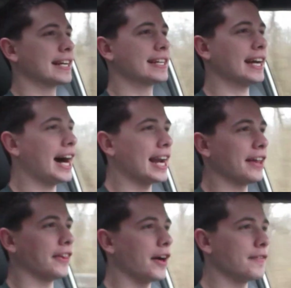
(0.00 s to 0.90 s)
God,
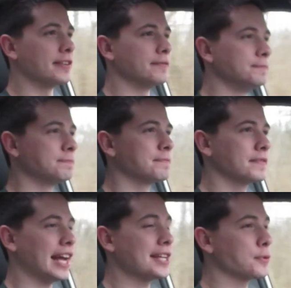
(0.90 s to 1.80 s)
I love it.
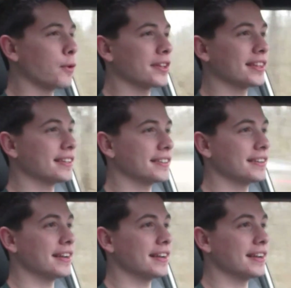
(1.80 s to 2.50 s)
That's worth it,